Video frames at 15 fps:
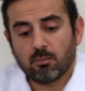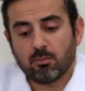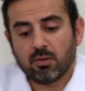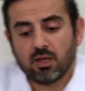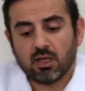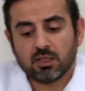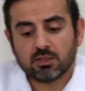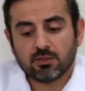
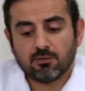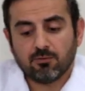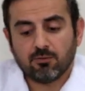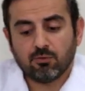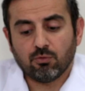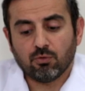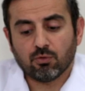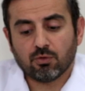But
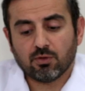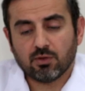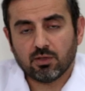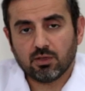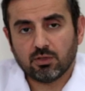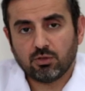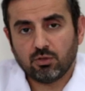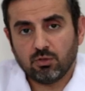for
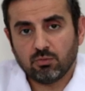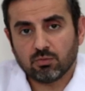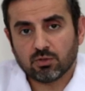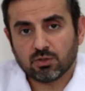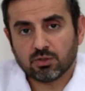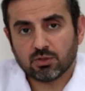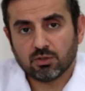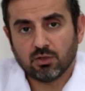the
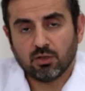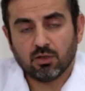tumors